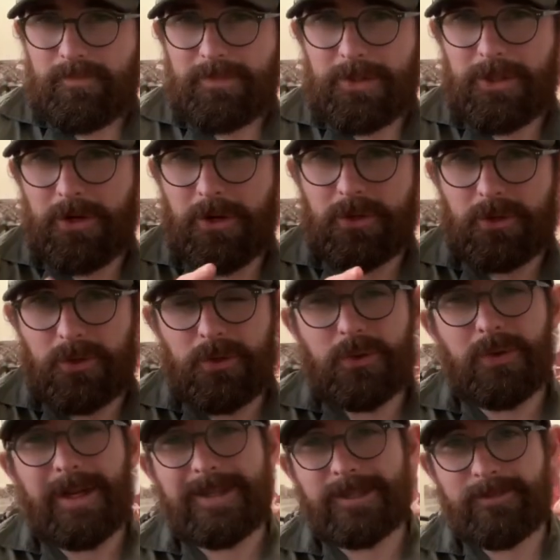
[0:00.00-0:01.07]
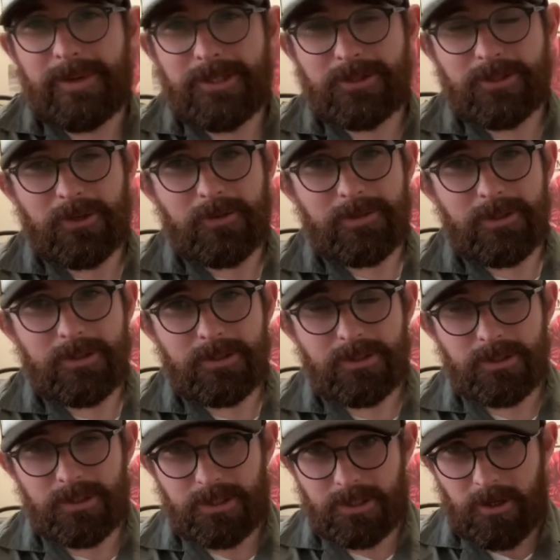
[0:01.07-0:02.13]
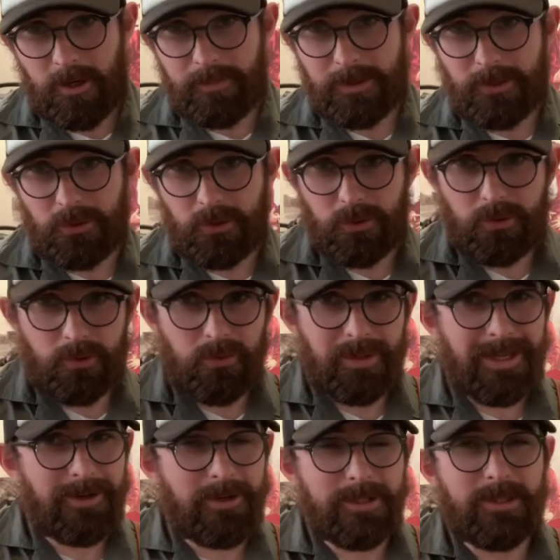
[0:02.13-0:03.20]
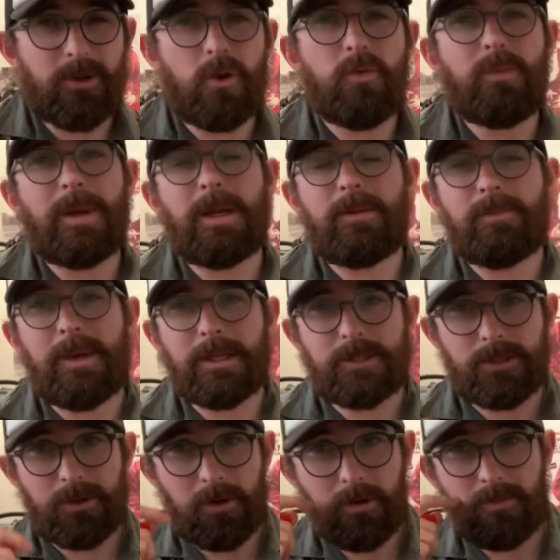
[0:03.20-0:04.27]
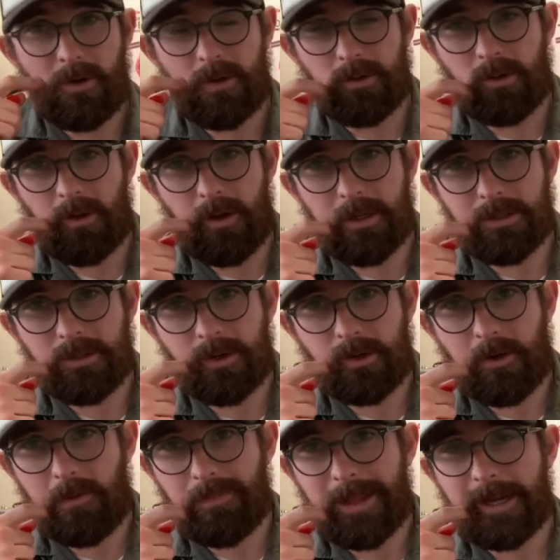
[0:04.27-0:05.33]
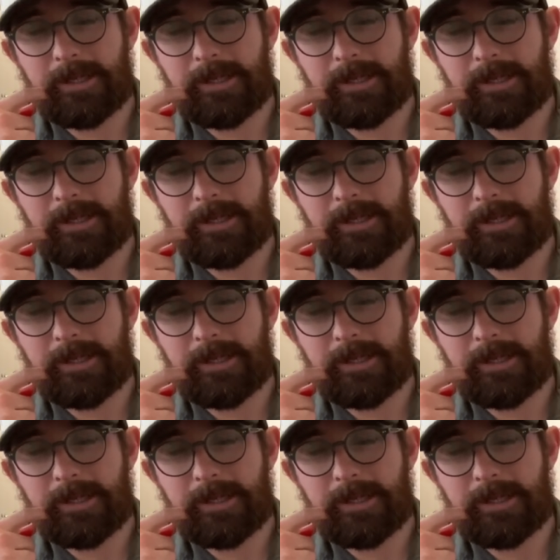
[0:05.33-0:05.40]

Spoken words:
You know, Google has a metronome. You literally just type in Google, and I don't mean metronomeonline.com.